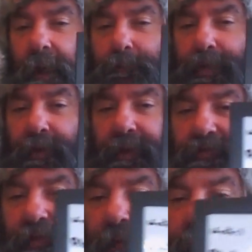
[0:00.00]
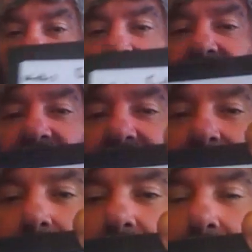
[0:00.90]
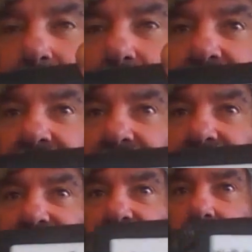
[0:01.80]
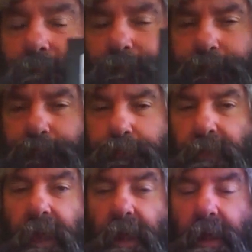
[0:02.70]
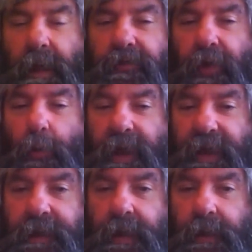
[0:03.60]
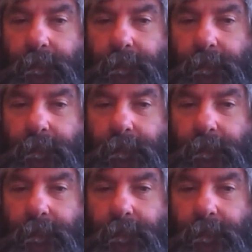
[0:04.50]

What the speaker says: predictions that I predict to win.